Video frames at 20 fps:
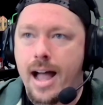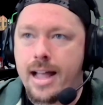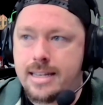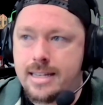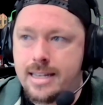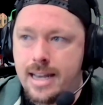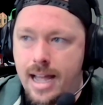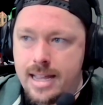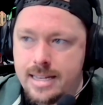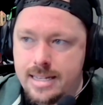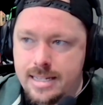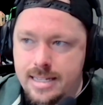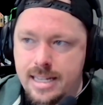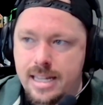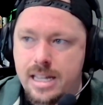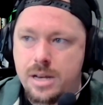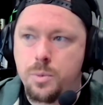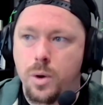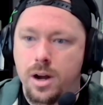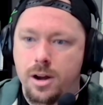I
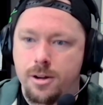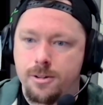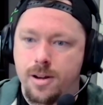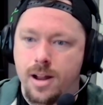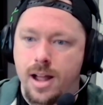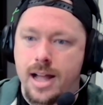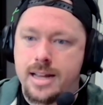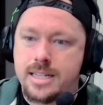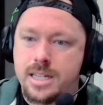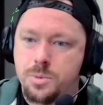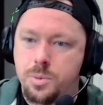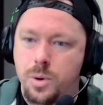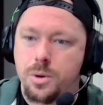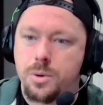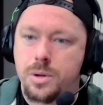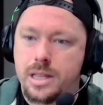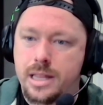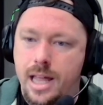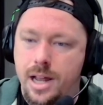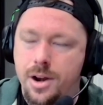did work
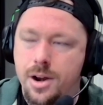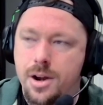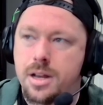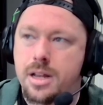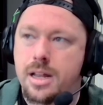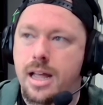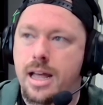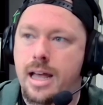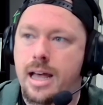with Leonard,